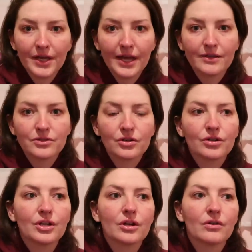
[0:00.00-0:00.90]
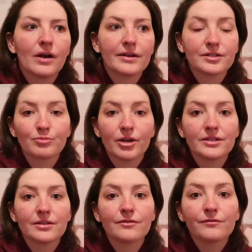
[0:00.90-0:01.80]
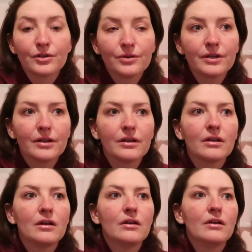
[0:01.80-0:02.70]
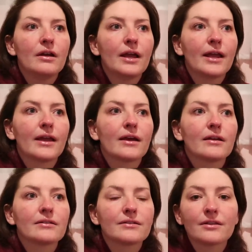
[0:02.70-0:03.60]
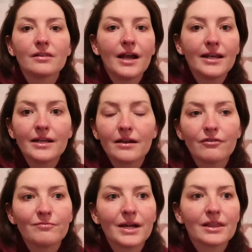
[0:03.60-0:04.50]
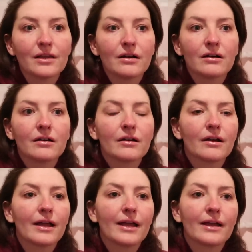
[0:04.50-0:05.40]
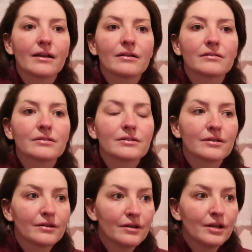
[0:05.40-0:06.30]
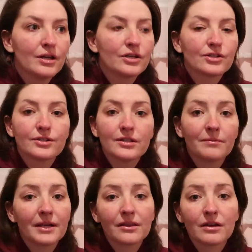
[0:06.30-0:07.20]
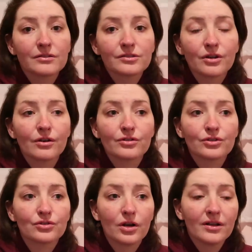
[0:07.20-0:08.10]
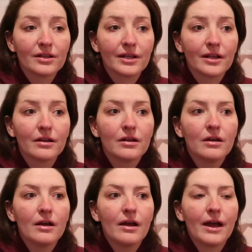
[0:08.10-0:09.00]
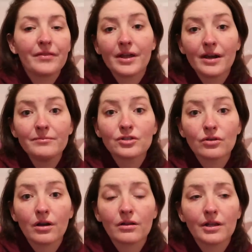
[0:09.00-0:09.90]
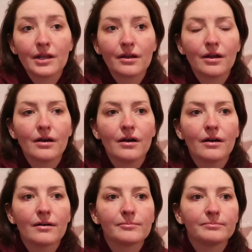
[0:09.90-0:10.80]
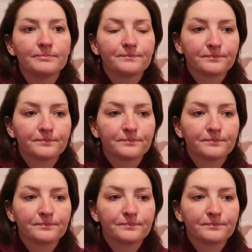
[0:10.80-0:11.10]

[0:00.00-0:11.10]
the cancer, you know, has spread to the fluid and the lining of my lung and just that my lungs are struggling and that I'm struggling. Um,